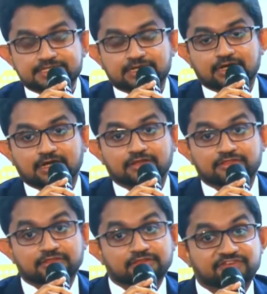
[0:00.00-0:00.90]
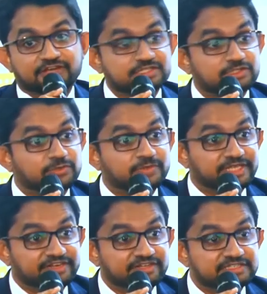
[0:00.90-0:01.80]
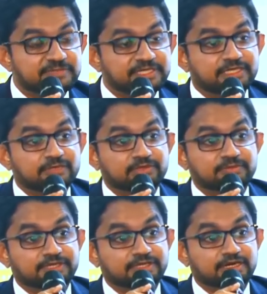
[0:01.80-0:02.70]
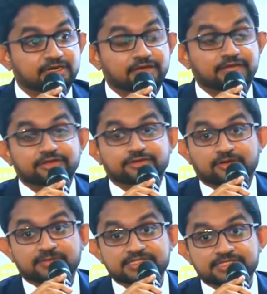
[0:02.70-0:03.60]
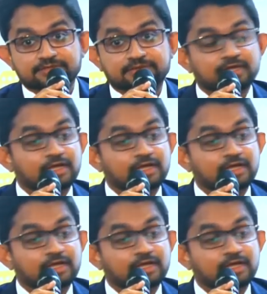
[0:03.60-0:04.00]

The first you will hear speaking will be Eric Robertson,